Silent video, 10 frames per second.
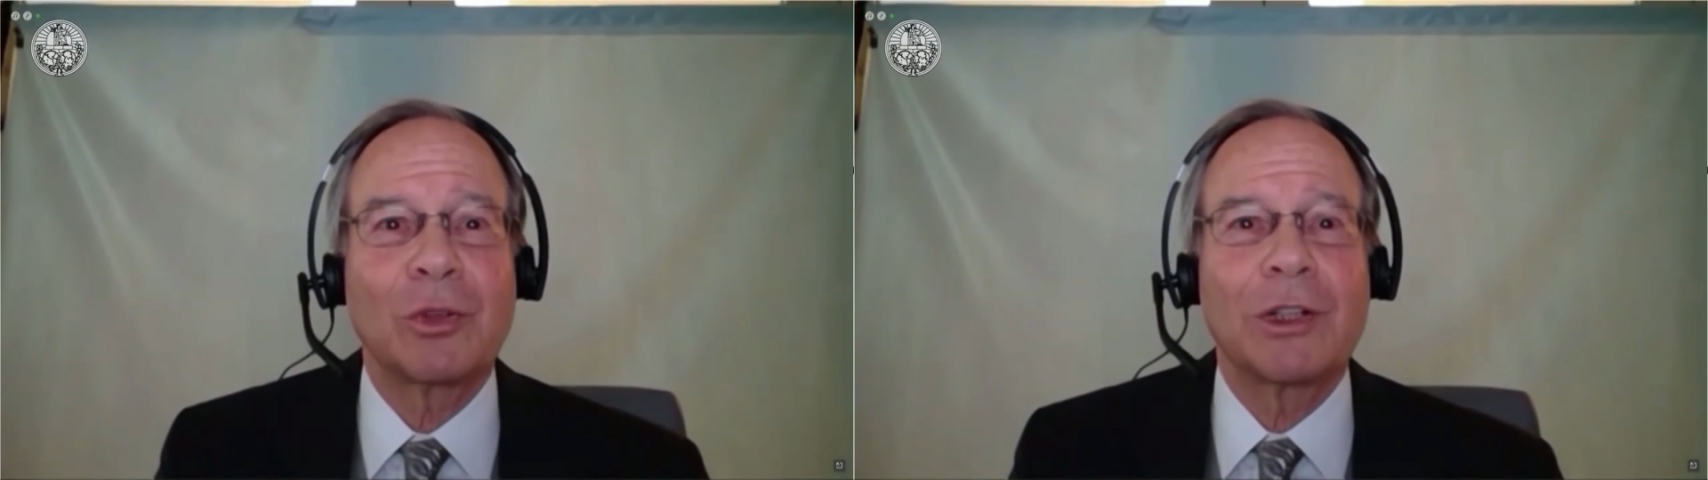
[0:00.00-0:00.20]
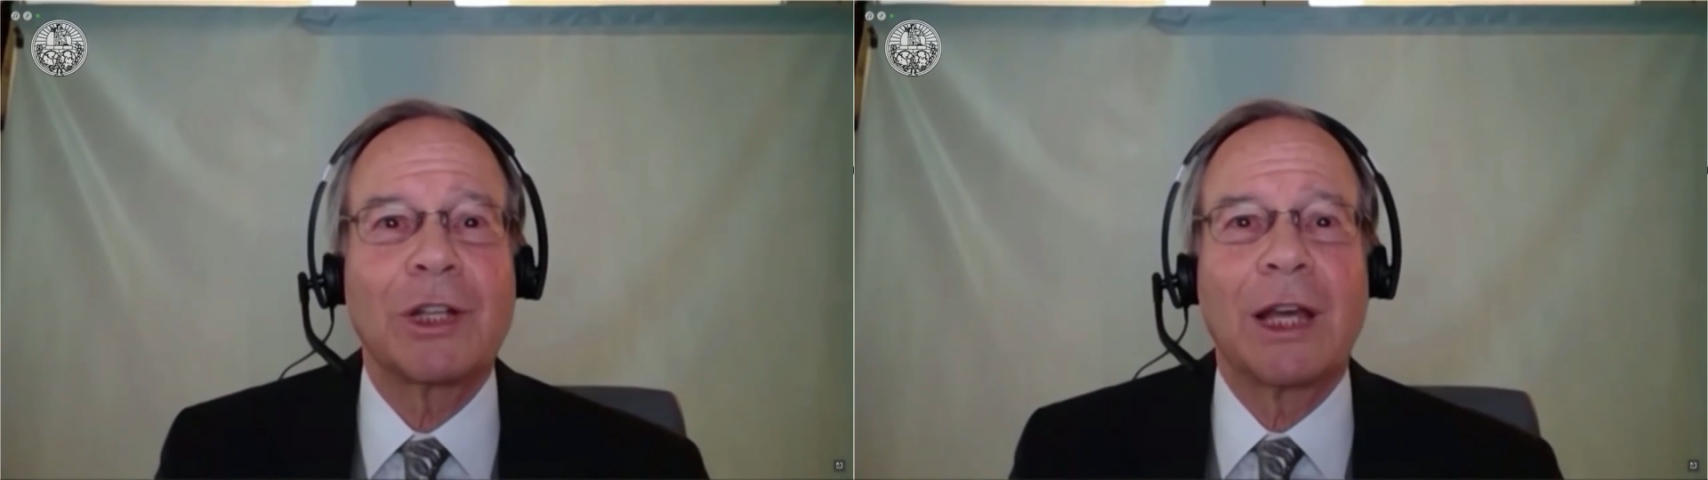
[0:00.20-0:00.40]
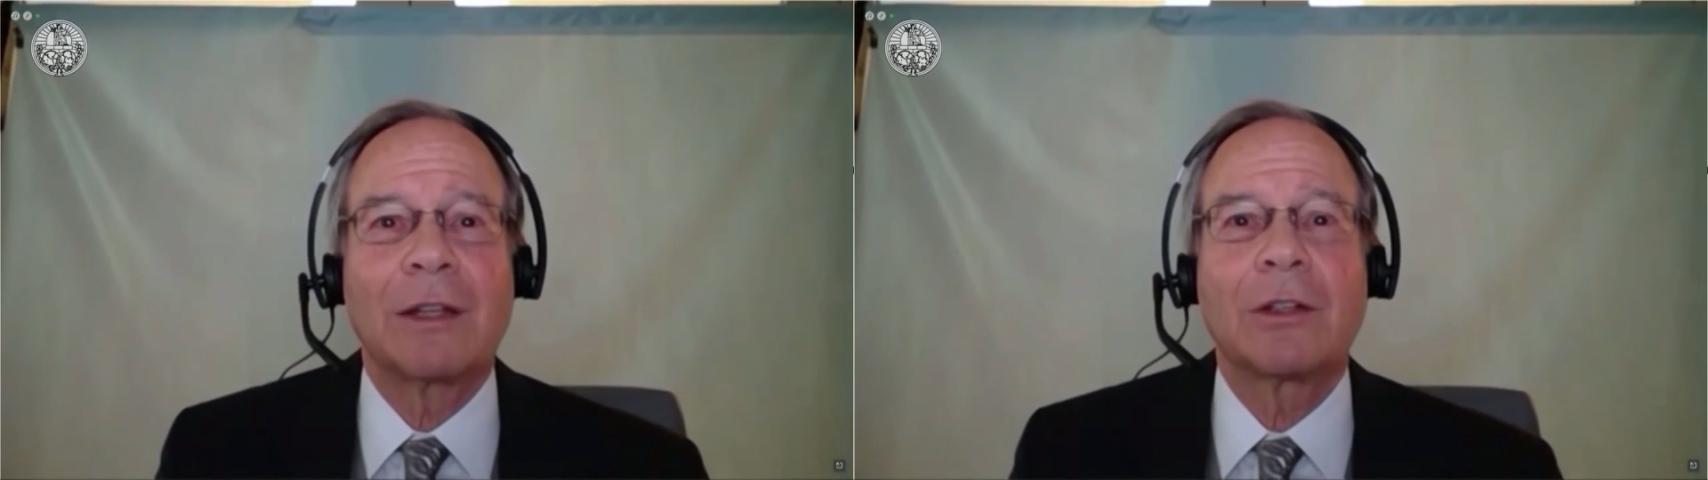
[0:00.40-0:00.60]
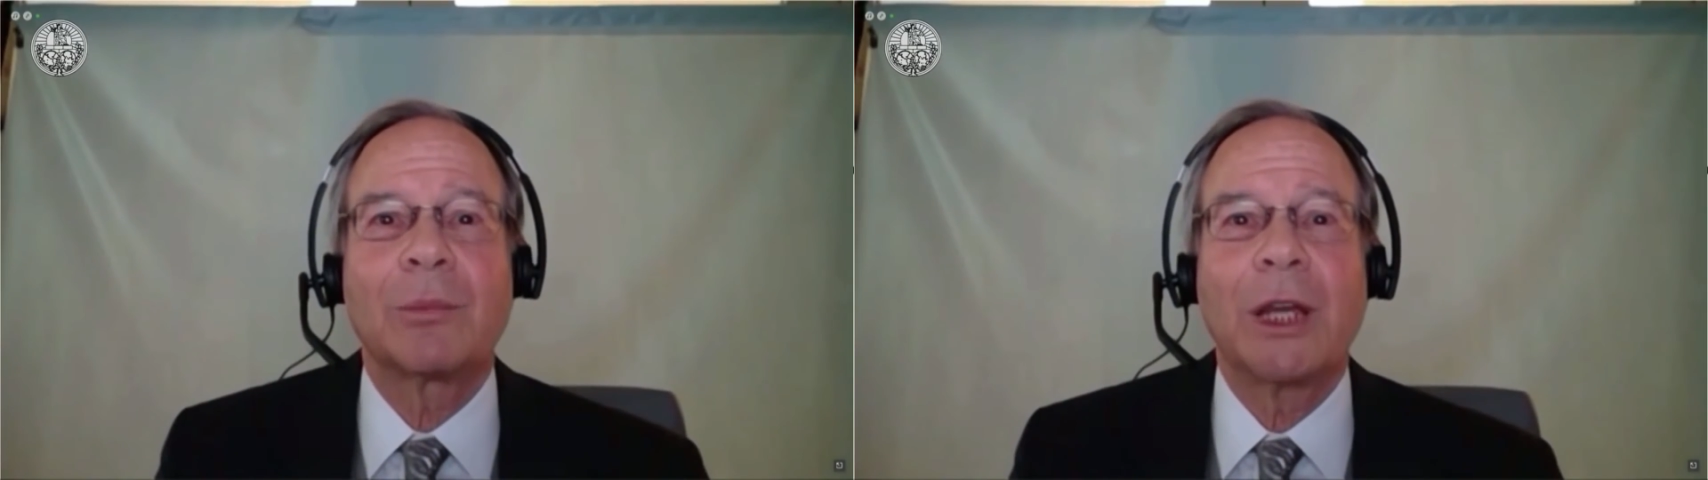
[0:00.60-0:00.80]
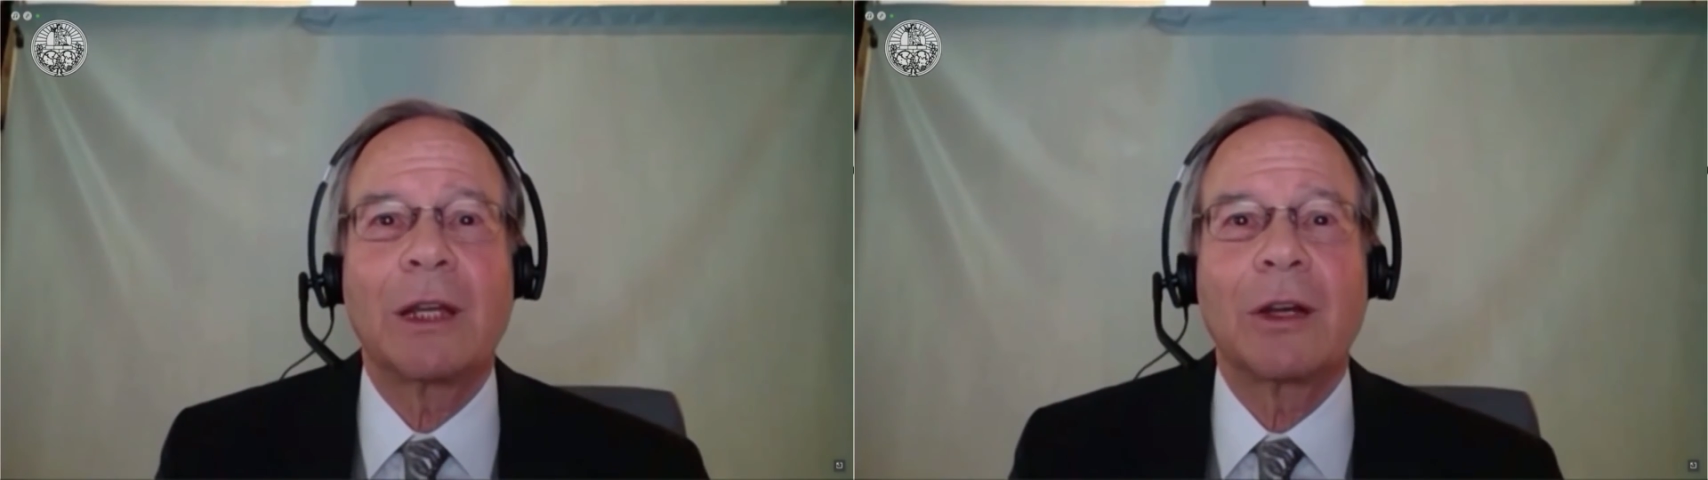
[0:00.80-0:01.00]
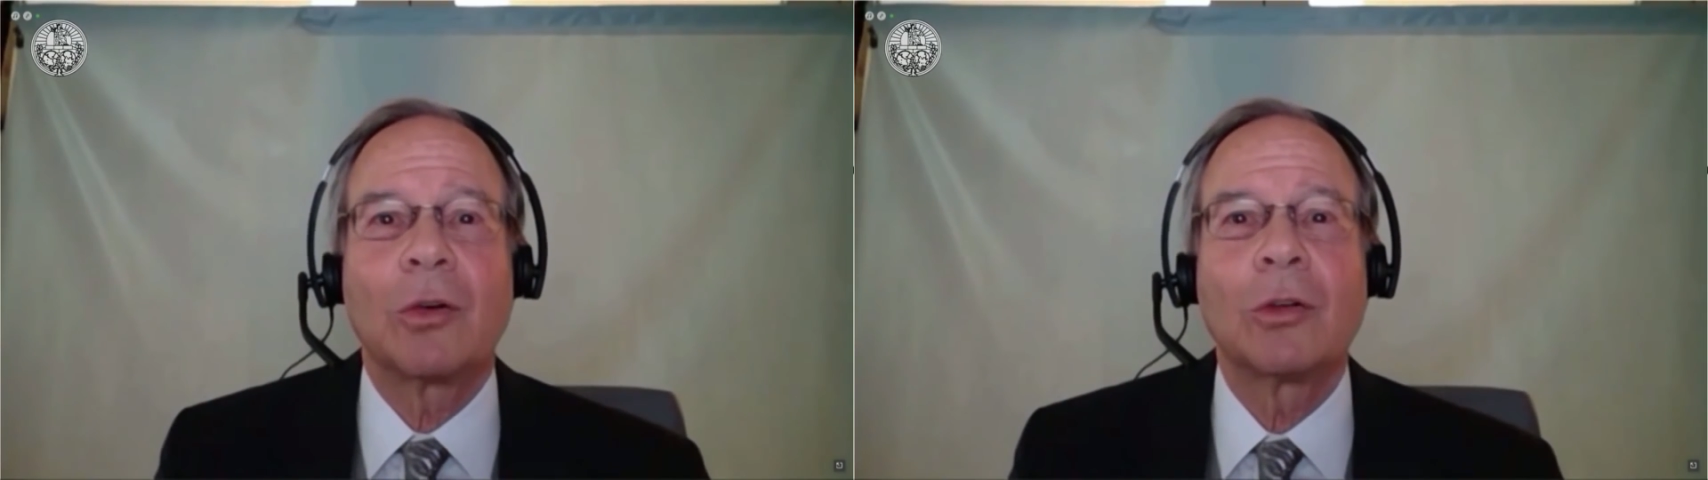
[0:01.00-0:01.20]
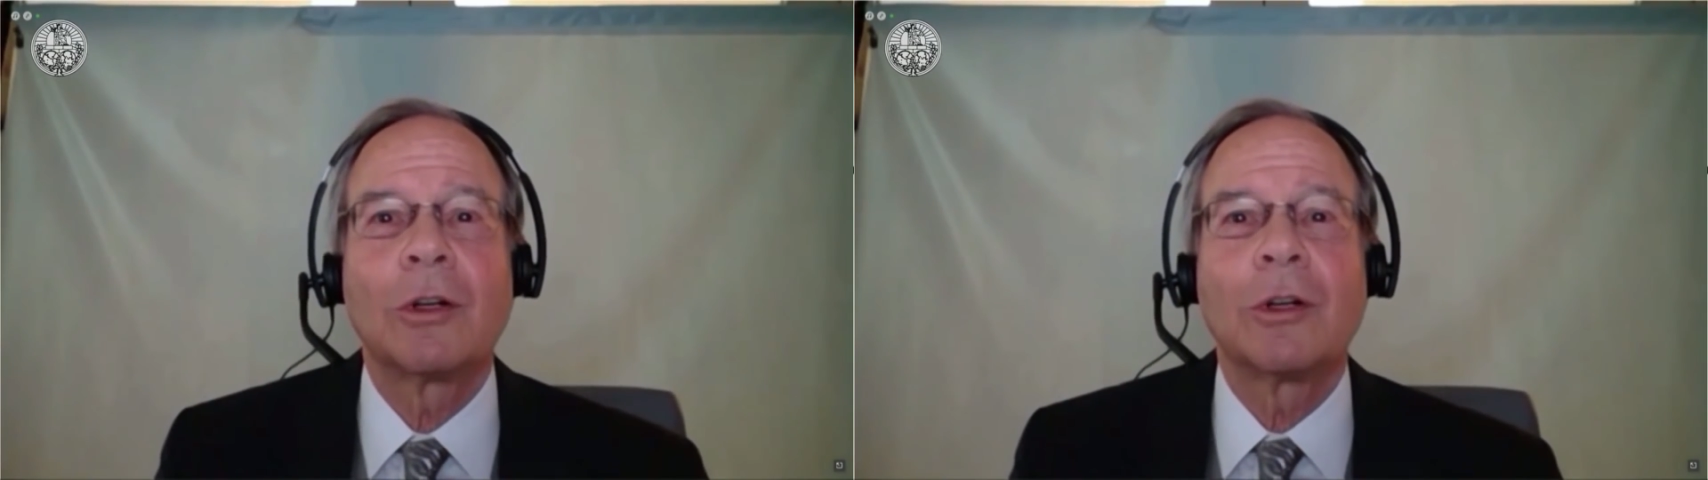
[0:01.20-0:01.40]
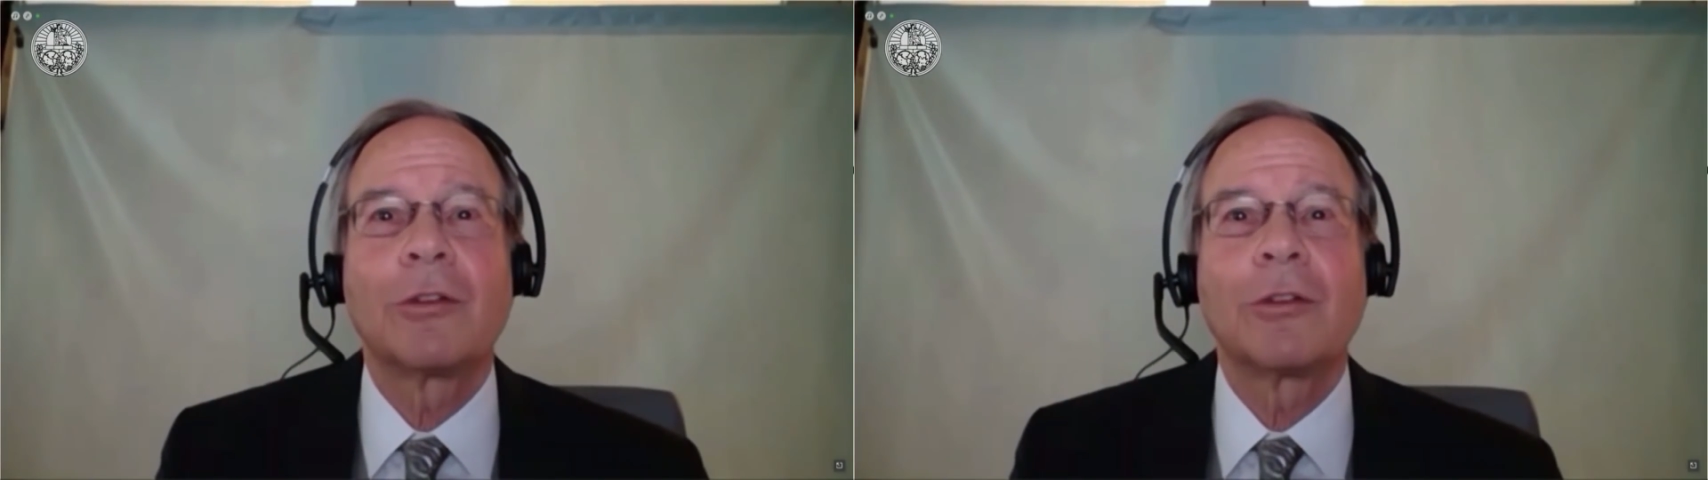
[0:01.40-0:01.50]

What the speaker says: Trinidad and Tobago